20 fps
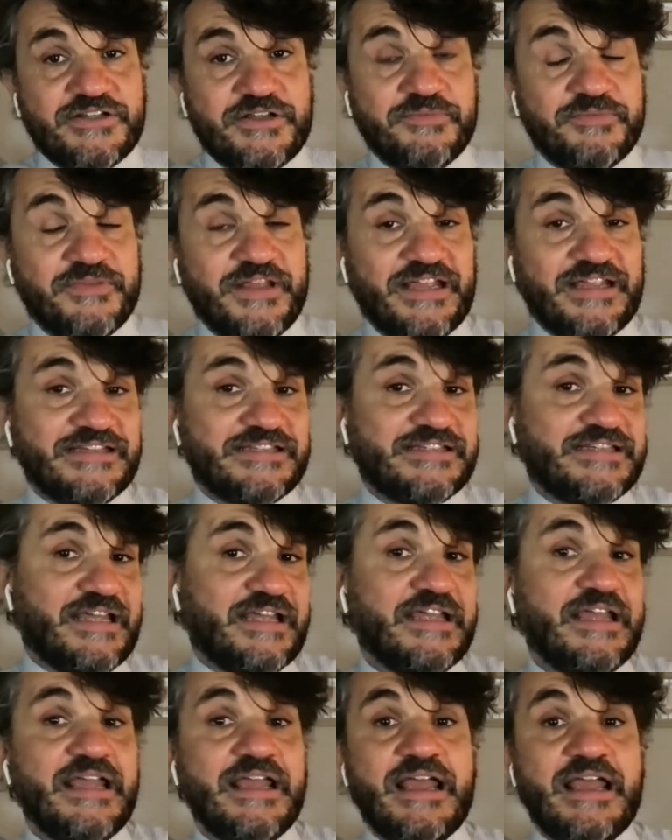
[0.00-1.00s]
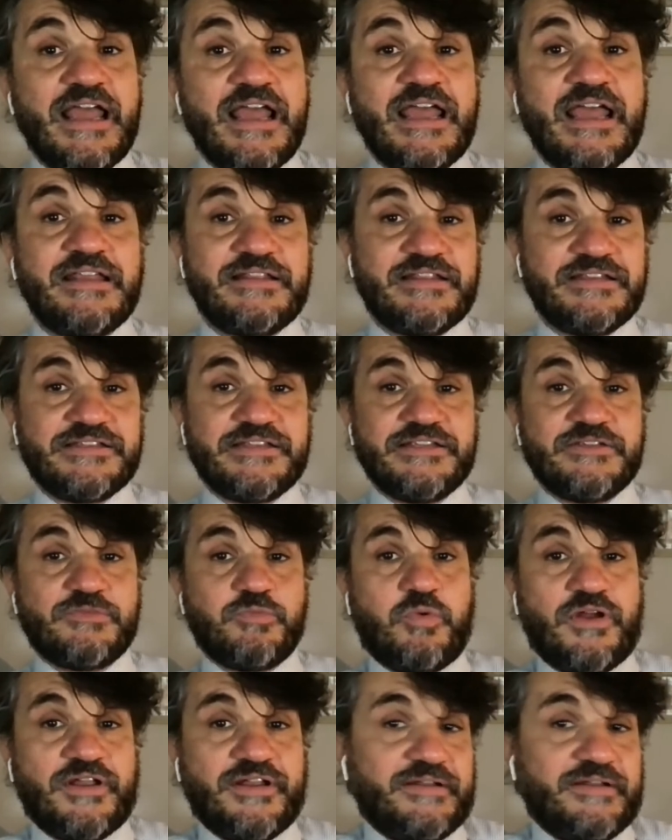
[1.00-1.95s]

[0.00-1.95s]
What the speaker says: So they can say, hey, this is